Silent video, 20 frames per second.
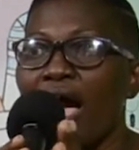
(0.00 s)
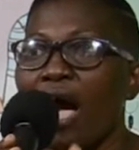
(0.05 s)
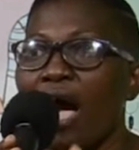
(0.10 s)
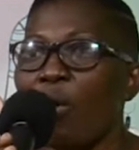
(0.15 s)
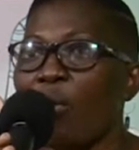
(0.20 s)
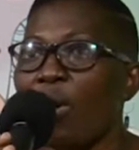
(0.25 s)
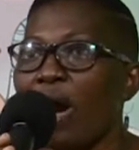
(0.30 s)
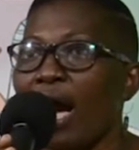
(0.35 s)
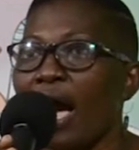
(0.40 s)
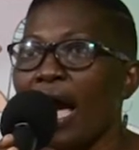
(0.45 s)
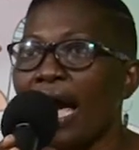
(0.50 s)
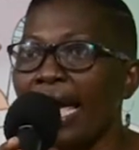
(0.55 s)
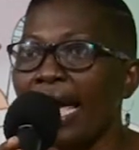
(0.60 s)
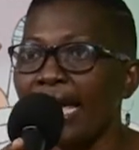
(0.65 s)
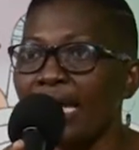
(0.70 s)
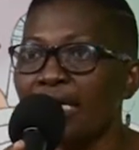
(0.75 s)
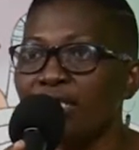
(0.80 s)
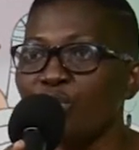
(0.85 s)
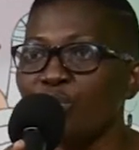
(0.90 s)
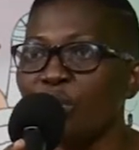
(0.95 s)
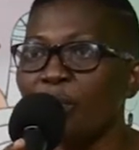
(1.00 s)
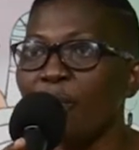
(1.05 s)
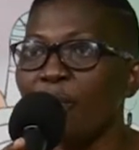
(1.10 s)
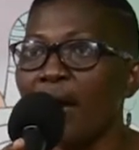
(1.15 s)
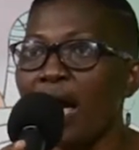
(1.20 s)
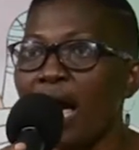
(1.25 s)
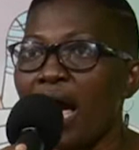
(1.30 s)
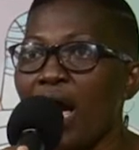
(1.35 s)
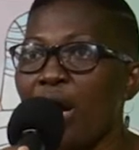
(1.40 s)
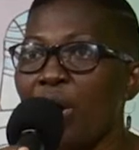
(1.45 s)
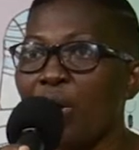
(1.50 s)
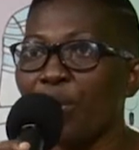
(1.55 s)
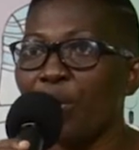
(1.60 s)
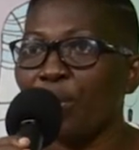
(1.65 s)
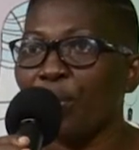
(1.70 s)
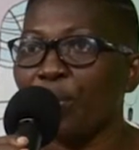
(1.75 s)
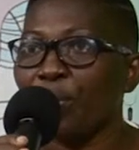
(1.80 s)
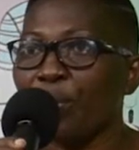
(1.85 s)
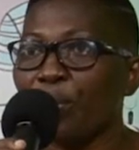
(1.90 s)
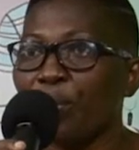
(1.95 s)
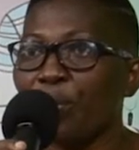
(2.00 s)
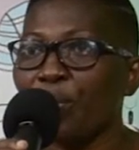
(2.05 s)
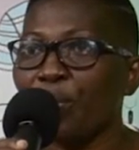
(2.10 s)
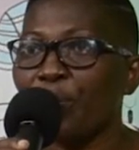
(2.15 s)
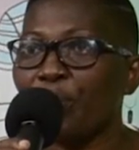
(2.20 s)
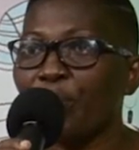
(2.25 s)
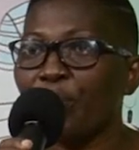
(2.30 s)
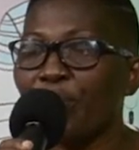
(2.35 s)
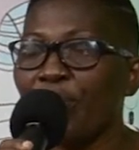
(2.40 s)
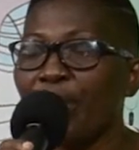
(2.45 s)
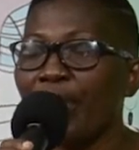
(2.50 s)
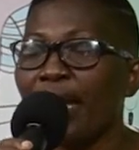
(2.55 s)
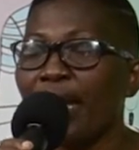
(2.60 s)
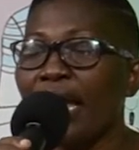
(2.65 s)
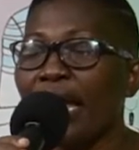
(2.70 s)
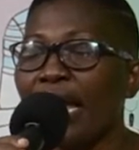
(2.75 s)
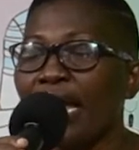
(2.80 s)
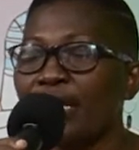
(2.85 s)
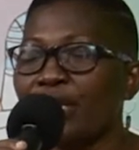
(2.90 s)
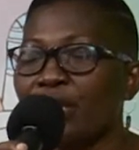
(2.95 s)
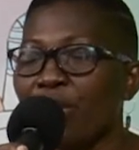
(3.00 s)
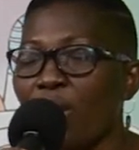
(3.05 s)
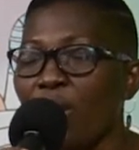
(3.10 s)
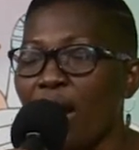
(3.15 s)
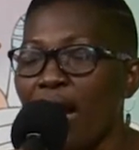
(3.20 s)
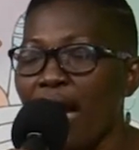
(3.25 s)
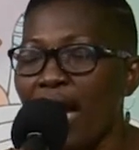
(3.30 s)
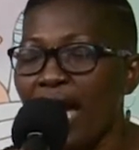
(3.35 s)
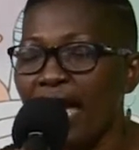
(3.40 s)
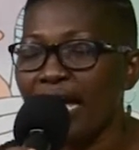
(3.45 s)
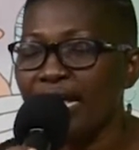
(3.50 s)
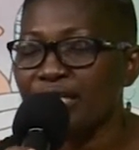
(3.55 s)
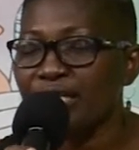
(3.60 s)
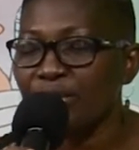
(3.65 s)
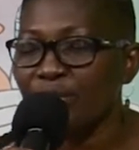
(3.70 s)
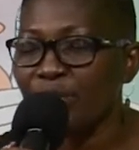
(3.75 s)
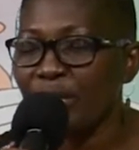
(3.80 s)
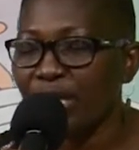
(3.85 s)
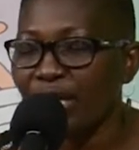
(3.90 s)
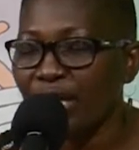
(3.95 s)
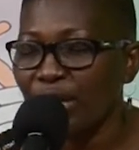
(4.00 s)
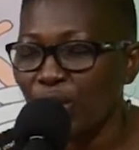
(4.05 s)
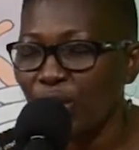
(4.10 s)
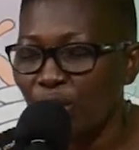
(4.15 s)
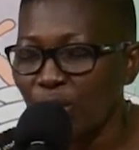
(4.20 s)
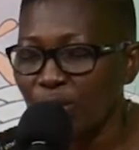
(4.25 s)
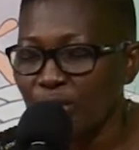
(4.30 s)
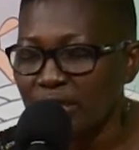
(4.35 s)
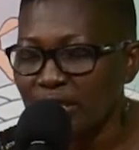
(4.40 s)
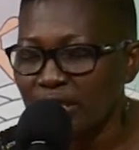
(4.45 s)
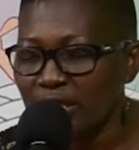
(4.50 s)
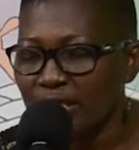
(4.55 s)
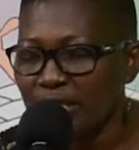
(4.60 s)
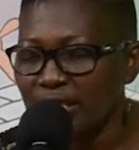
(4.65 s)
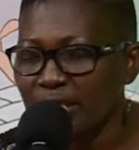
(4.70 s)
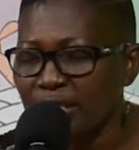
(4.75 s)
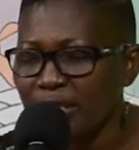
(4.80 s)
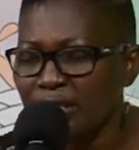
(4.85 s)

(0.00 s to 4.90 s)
our heads we bow, and our eyes we close.